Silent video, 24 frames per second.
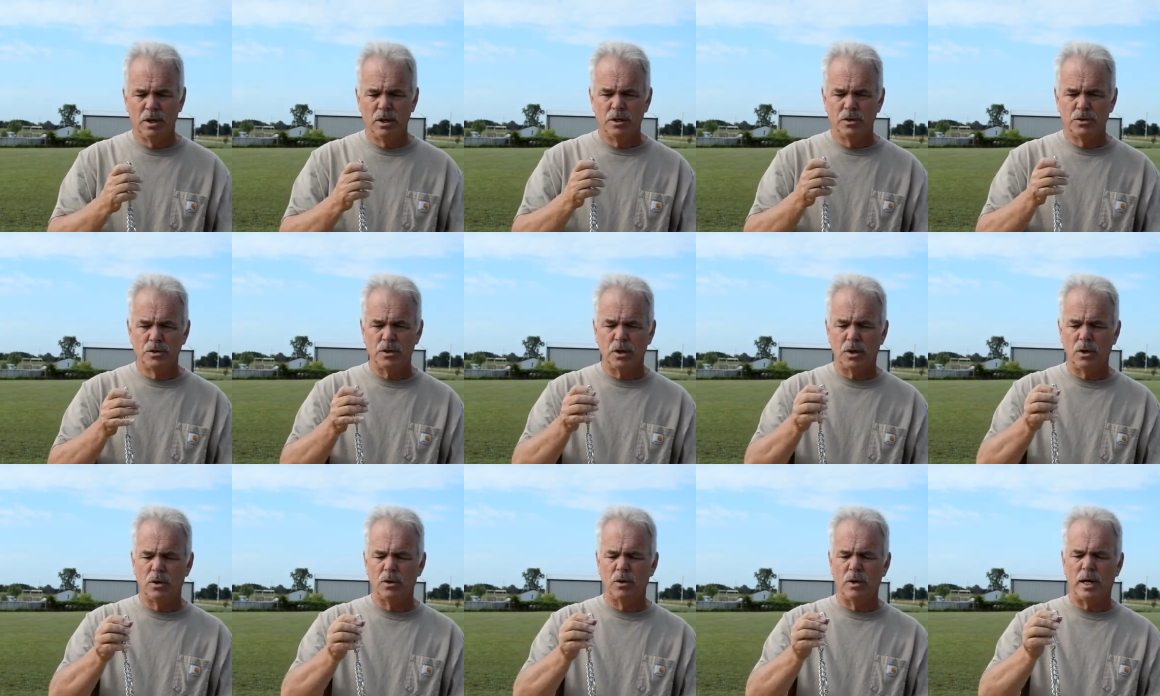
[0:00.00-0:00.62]

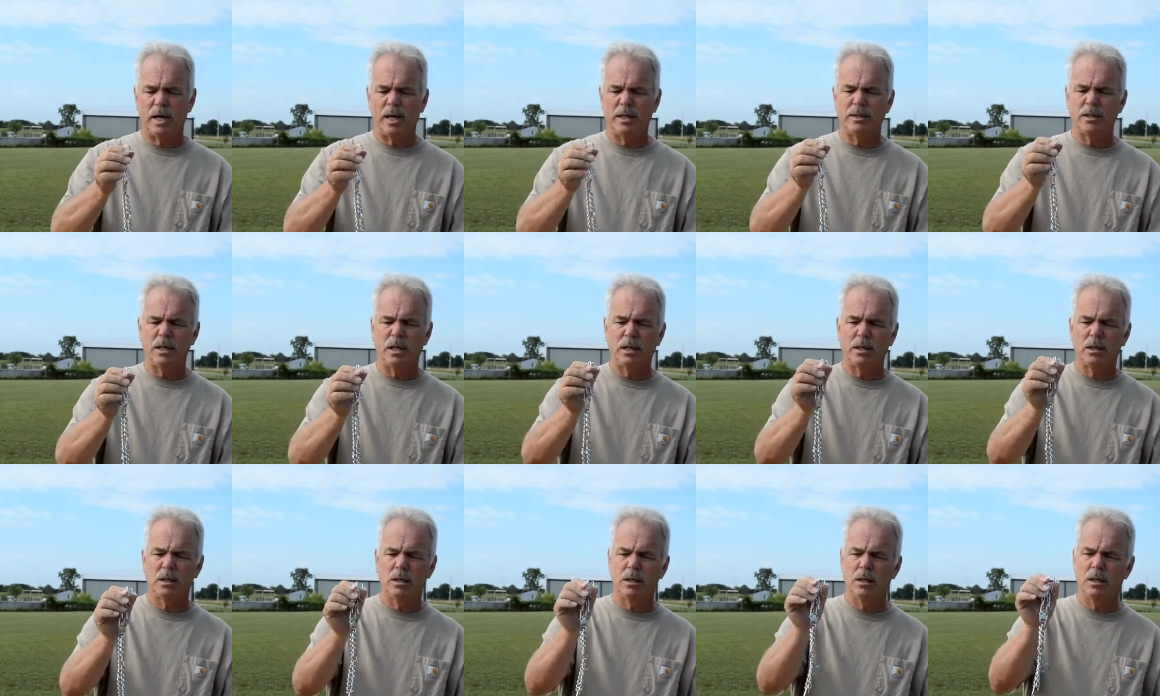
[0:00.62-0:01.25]
So I
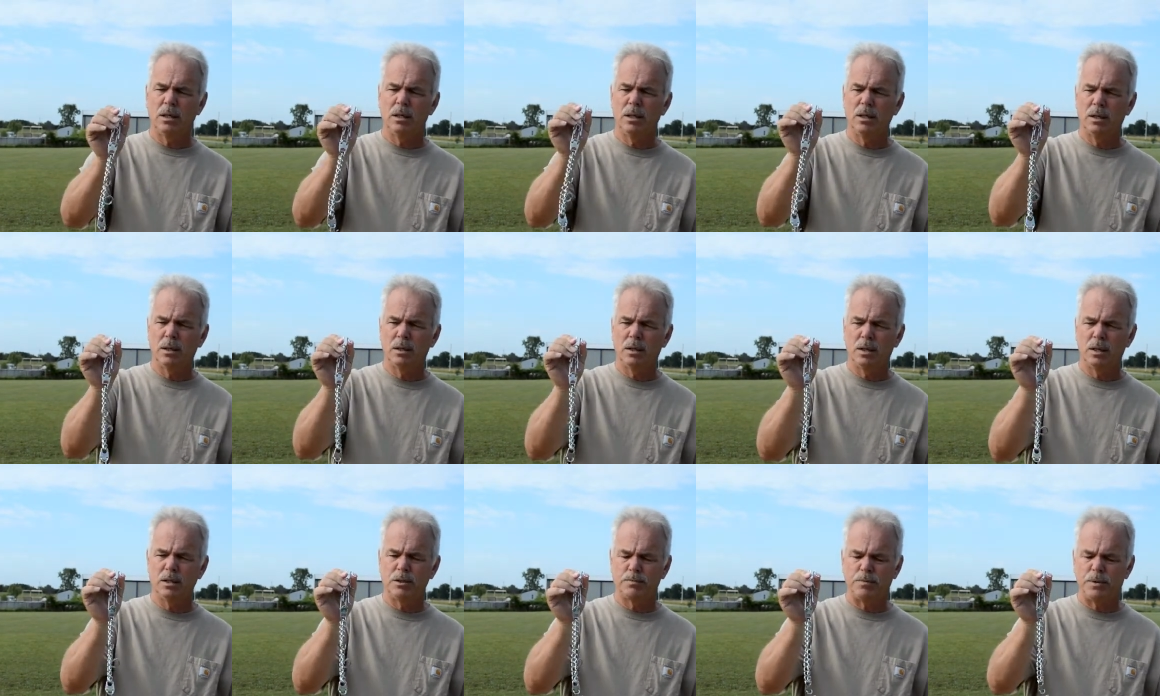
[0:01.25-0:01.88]
take
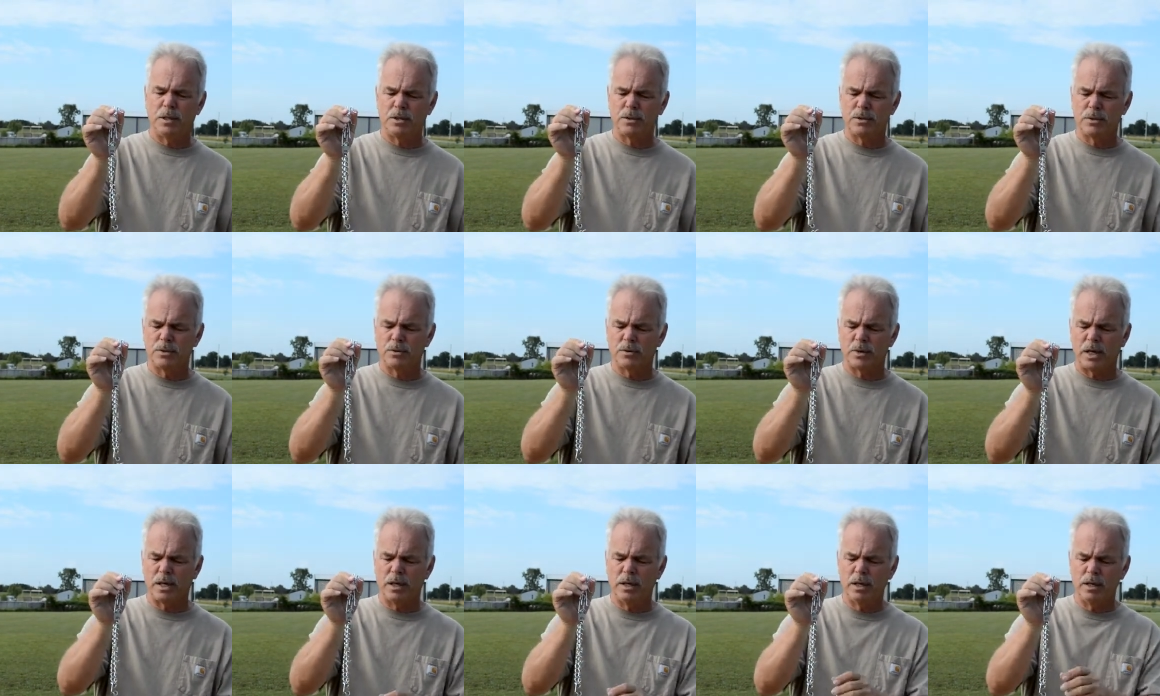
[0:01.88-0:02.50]
these pieces
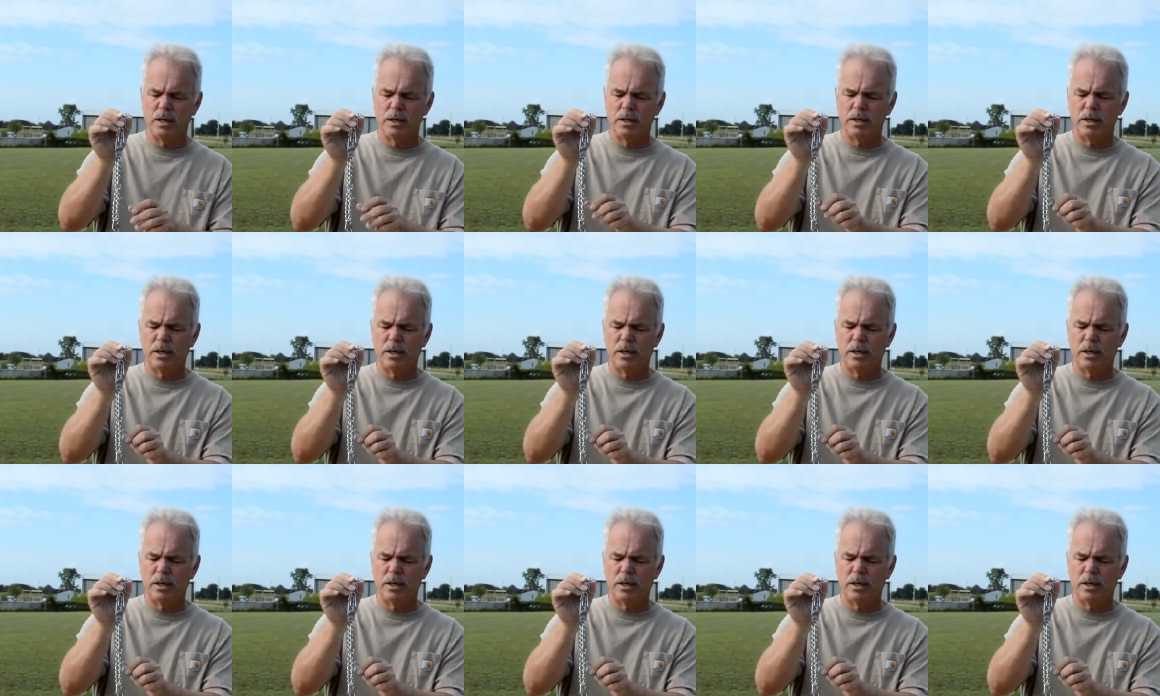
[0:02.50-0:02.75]
right here,